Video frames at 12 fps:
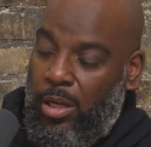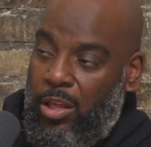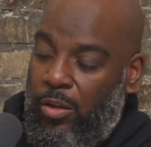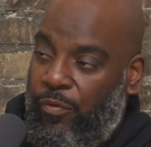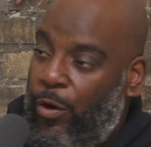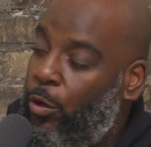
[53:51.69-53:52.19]

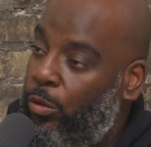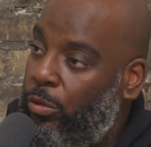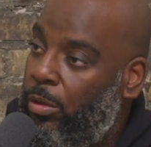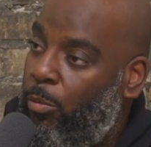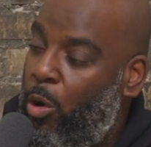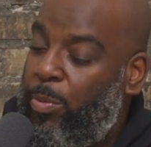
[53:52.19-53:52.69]
in the
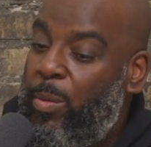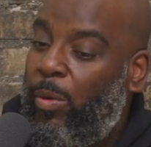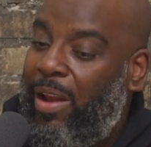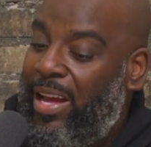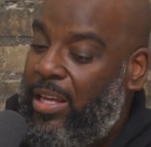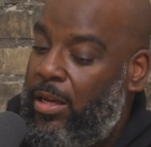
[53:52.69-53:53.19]
fold, more
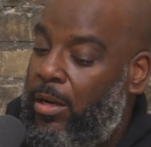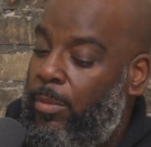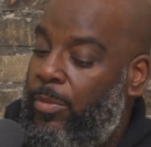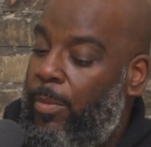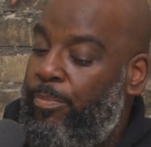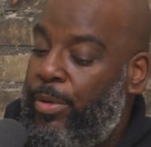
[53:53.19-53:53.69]
people like
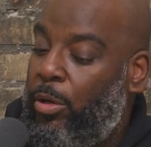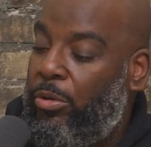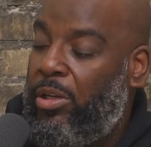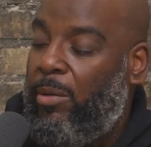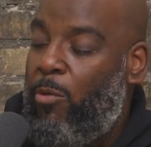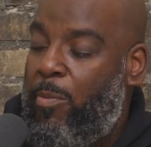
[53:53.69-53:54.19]
him
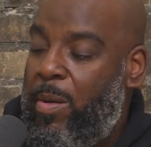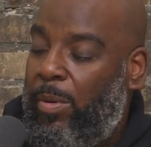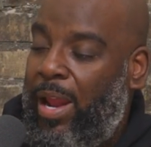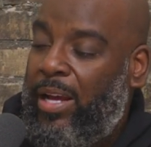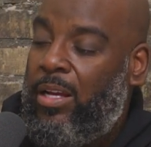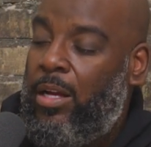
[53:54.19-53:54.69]
building, more
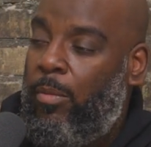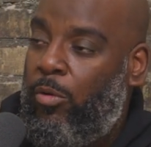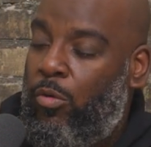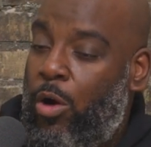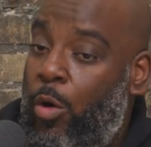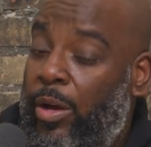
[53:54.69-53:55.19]
people like him
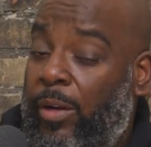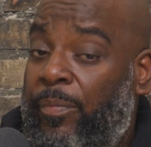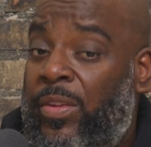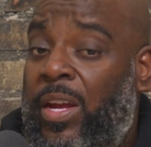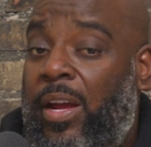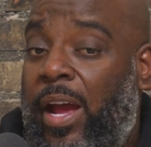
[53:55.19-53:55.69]
growing,
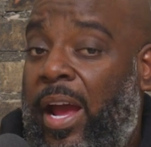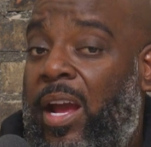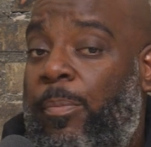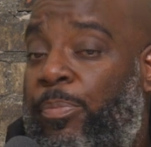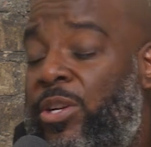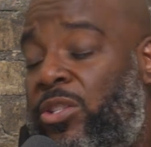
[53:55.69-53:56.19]

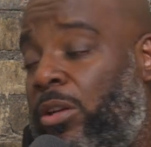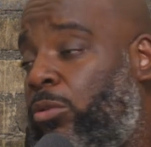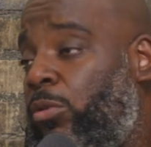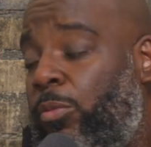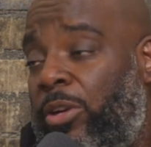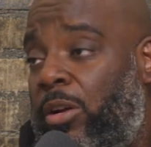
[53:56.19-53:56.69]
and pushing
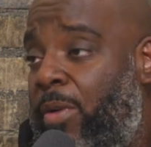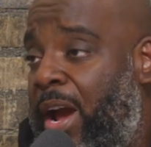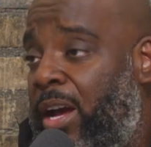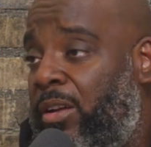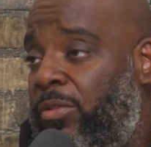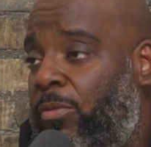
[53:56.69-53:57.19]
through with a
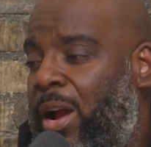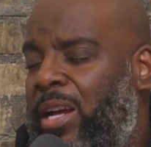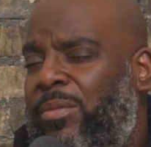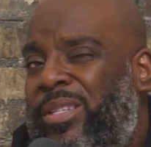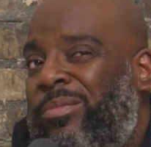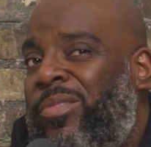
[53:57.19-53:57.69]
craft,
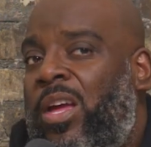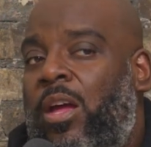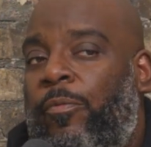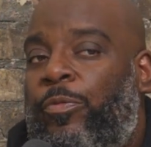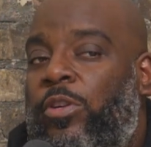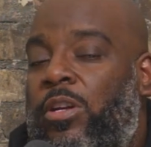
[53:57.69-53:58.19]
right? So,
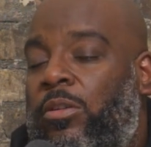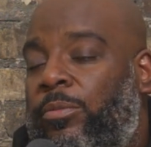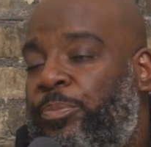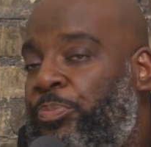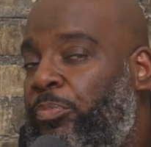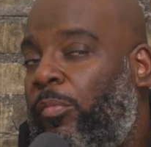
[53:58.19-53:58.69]
you
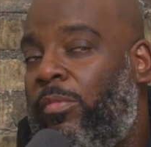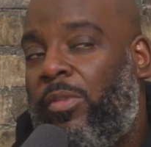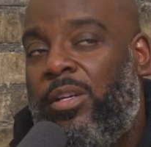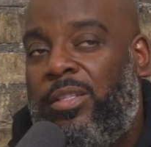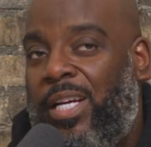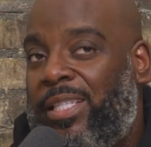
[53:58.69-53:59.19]
know,
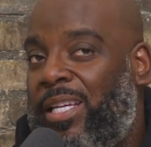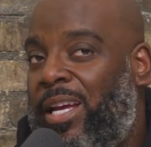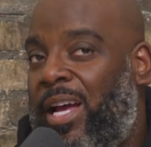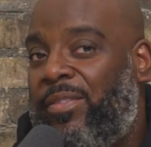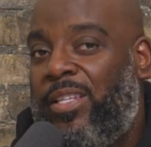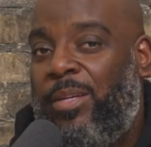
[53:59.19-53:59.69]
Dante,
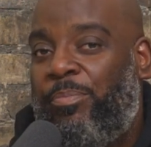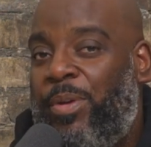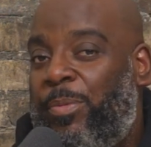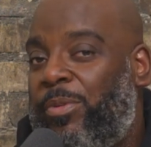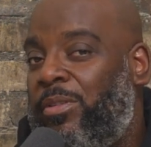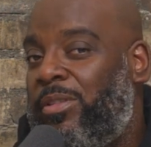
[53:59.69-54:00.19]
I've seen
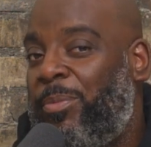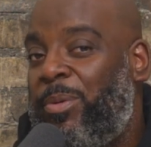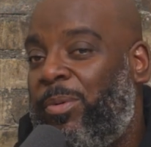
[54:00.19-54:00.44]
people, some